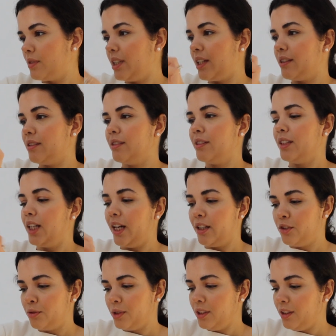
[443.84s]
Yes, it's an
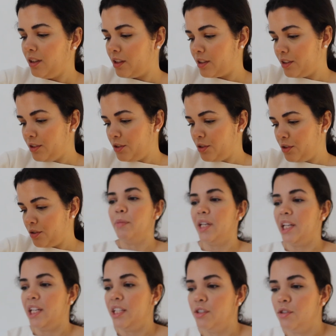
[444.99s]
extra large
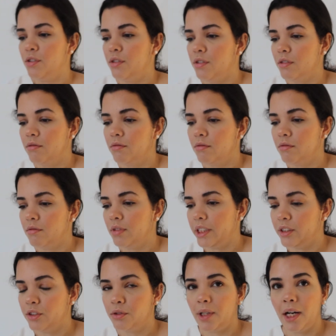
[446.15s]
beige,
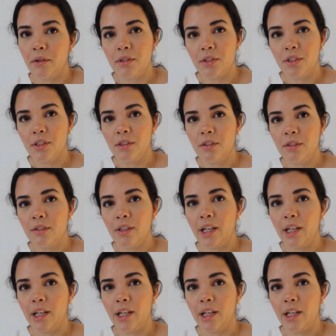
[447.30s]
like, trousers.